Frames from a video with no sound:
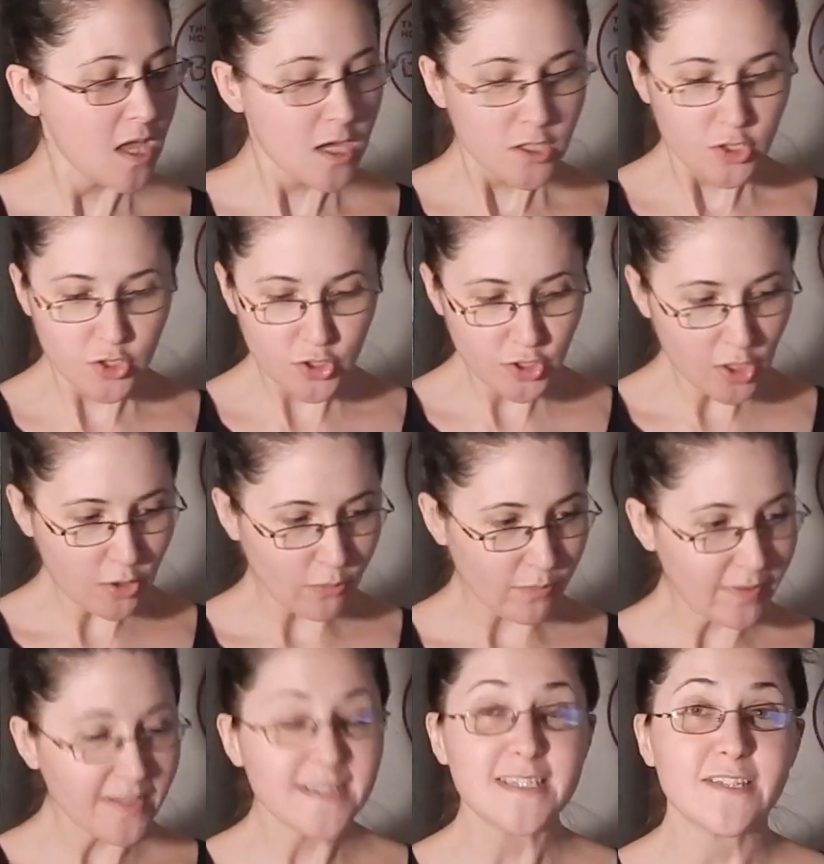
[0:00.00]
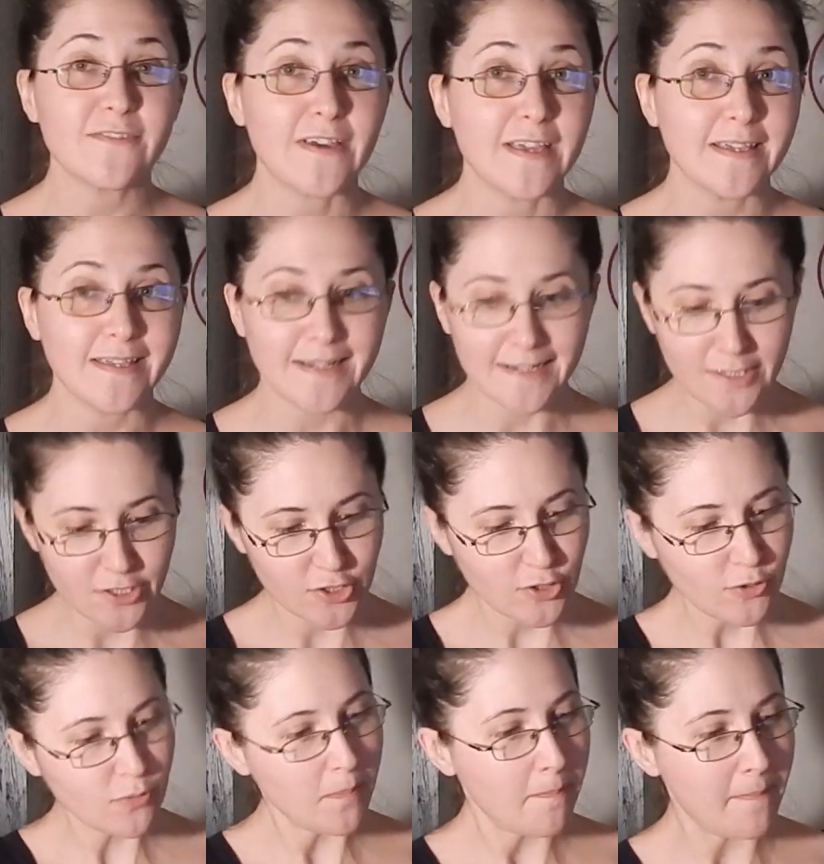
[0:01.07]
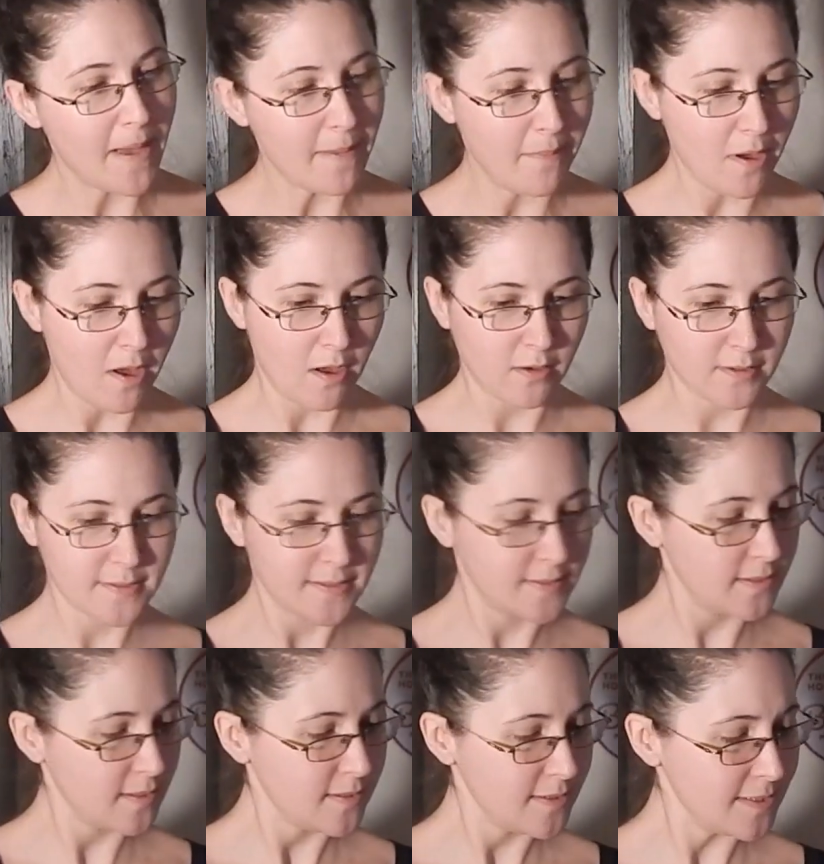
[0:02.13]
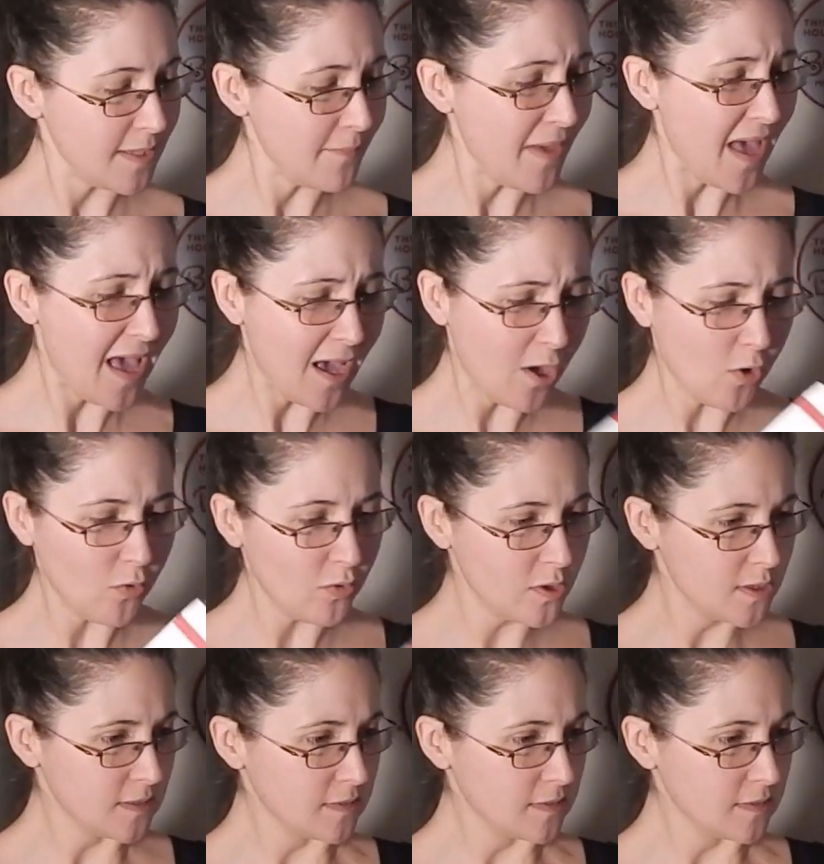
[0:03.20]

So let's see if I can get into my box somehow.